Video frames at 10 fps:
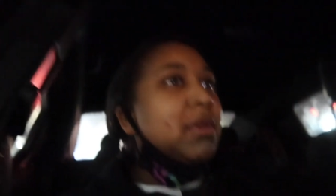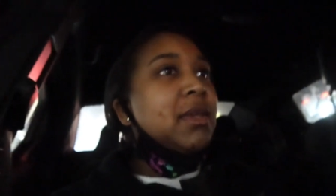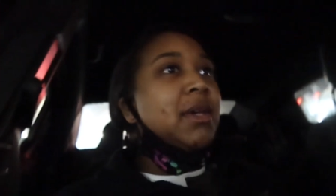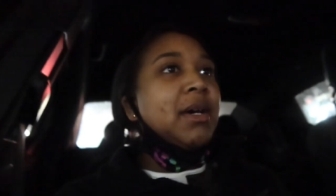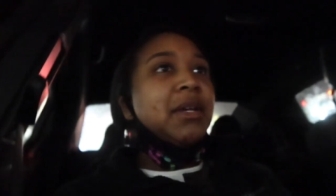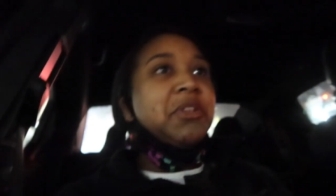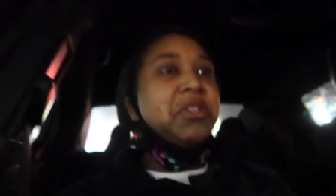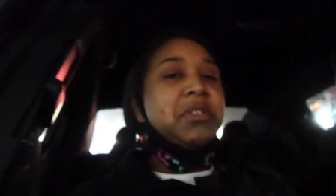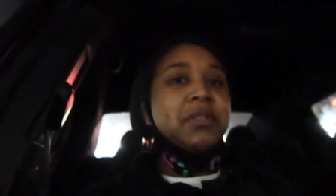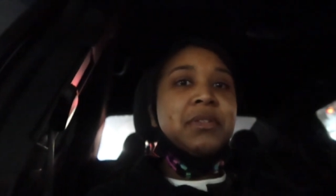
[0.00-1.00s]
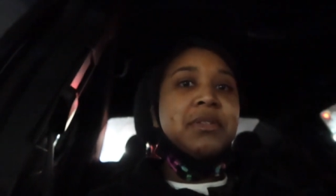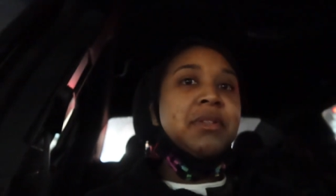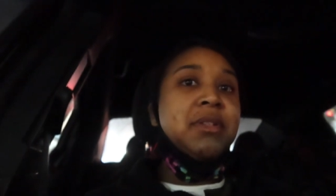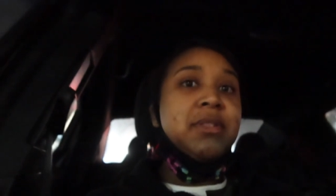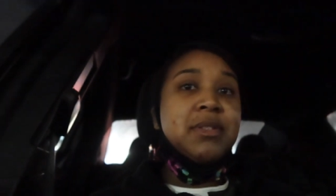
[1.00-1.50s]
Yeah, this is
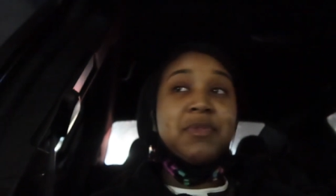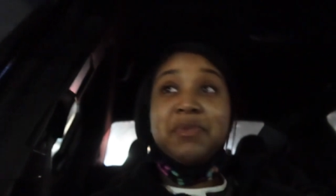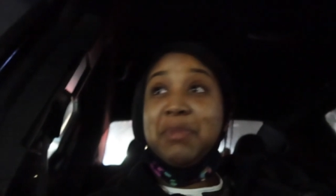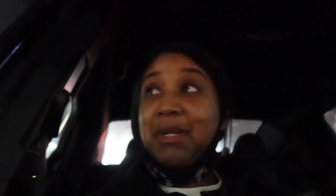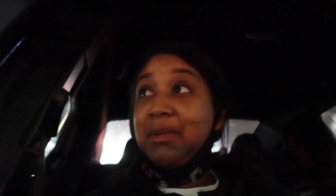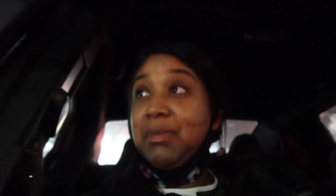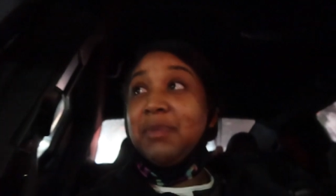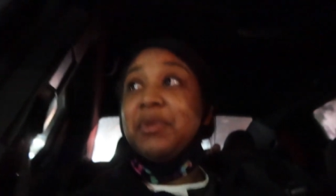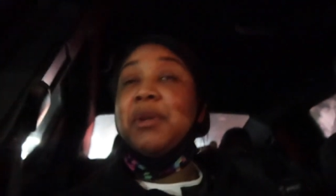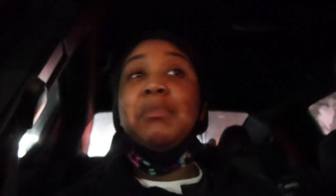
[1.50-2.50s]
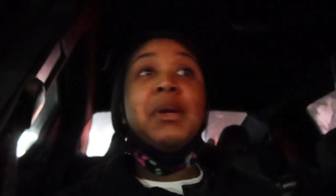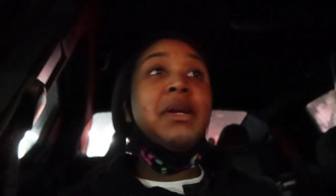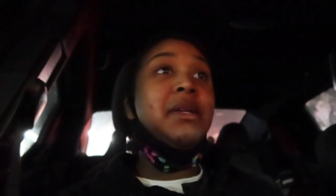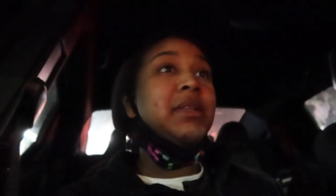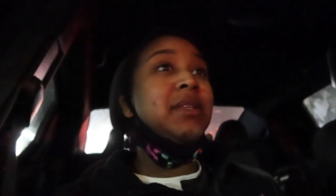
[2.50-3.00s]
this is about to be for the
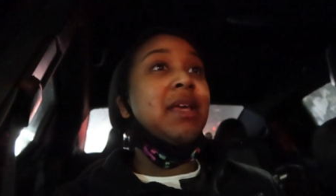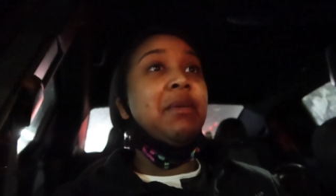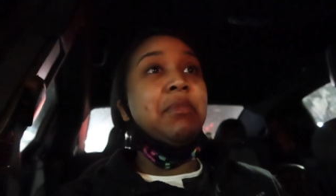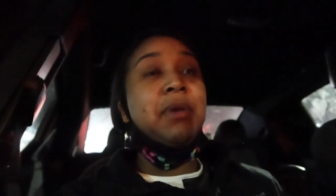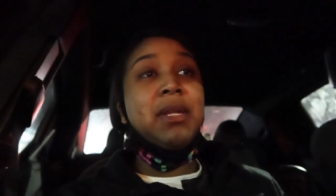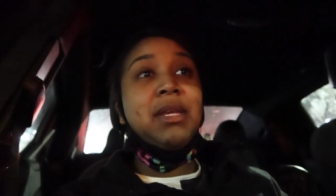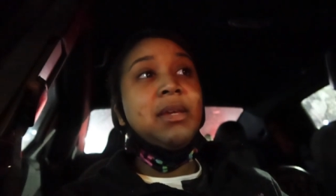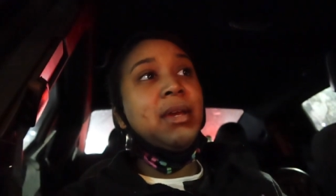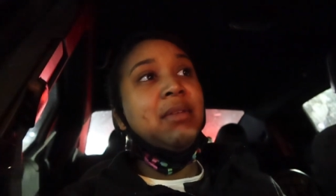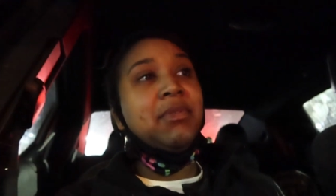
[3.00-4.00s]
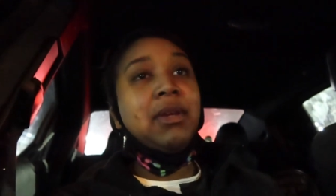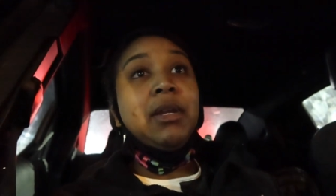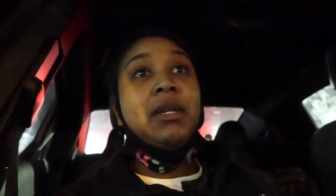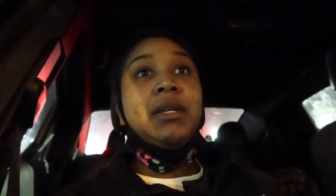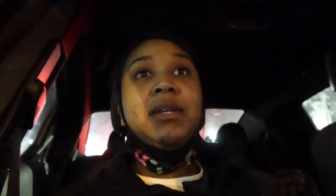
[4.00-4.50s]
birds because i am about to get
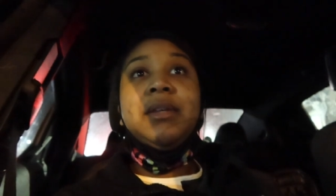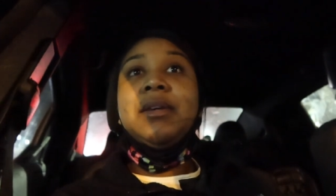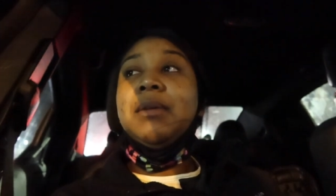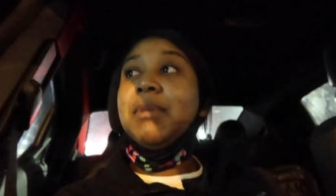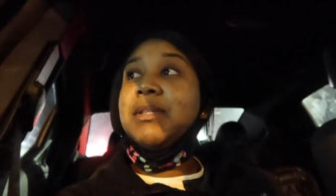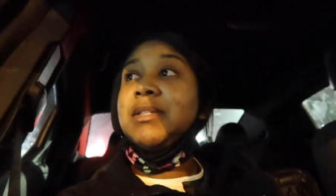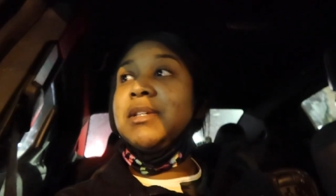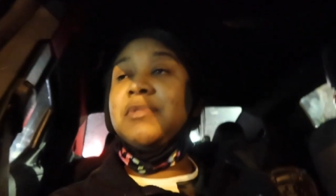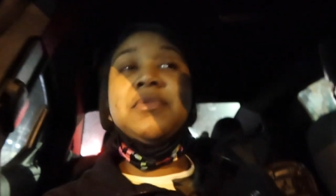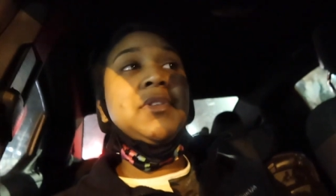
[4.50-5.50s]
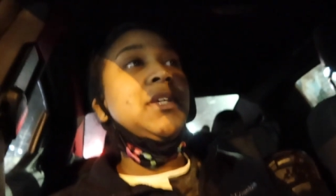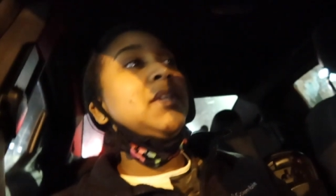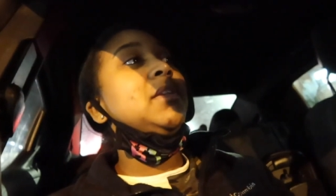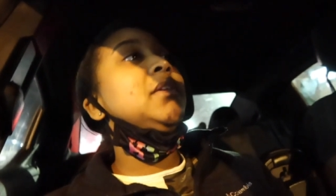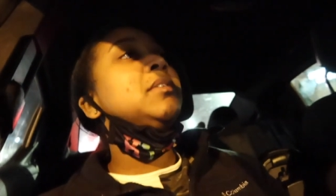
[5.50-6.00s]
aggravated. I say,
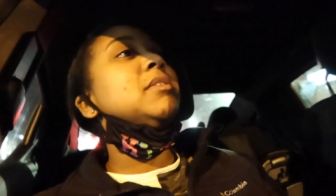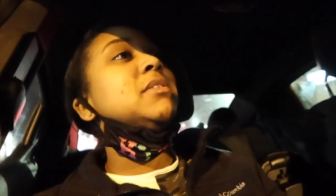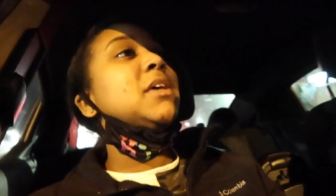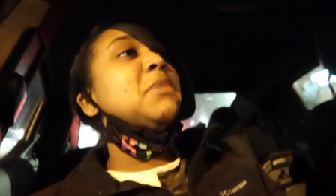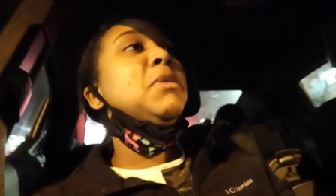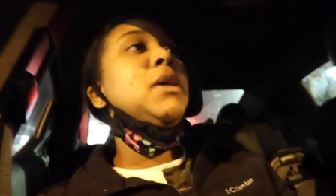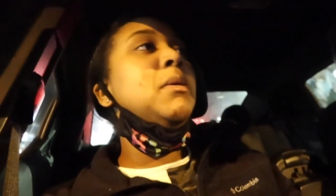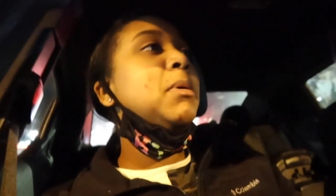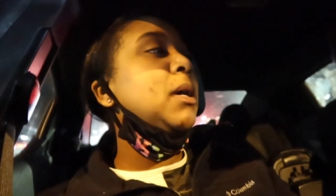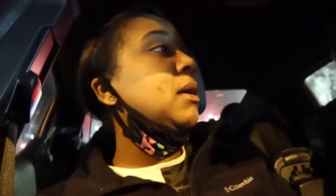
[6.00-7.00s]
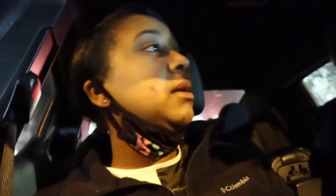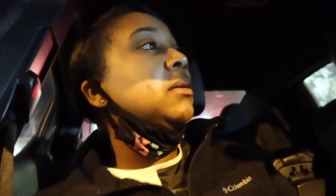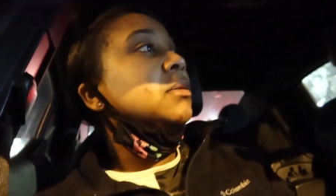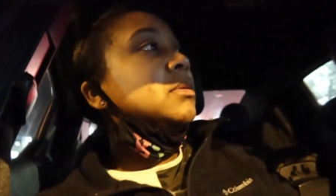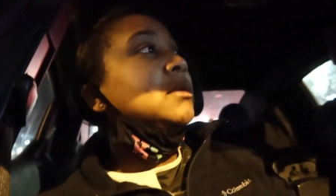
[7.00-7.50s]
forget this and take me back
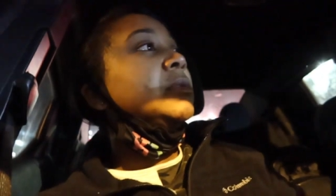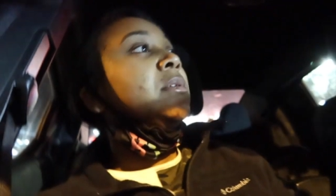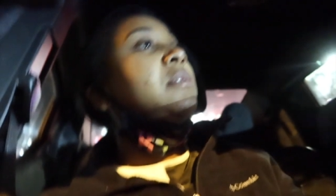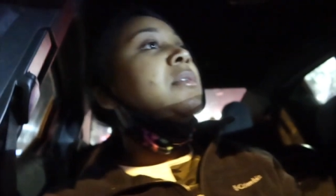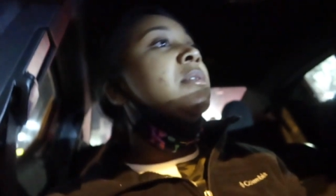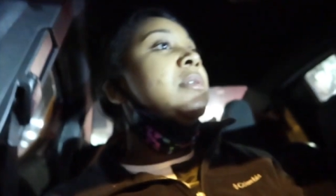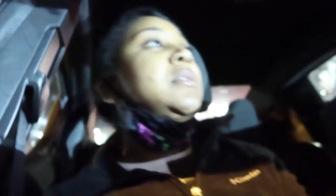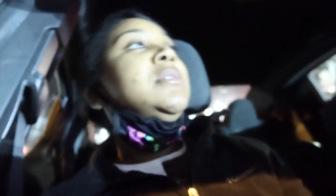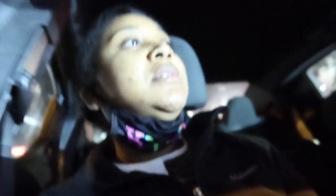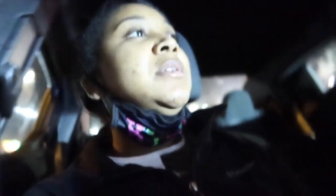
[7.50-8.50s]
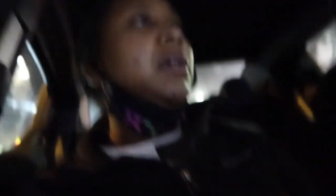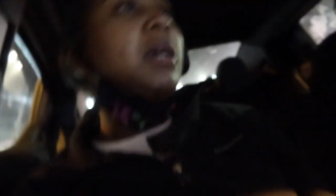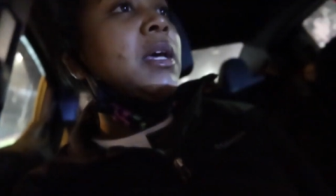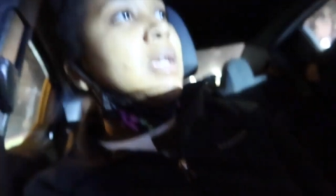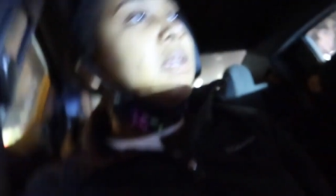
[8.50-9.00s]
home.
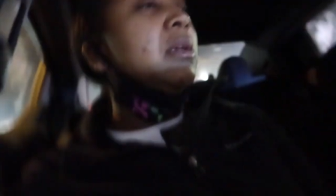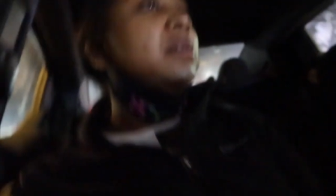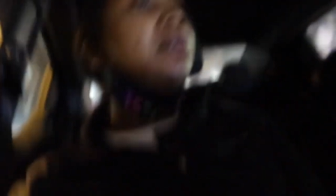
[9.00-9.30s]
Dang.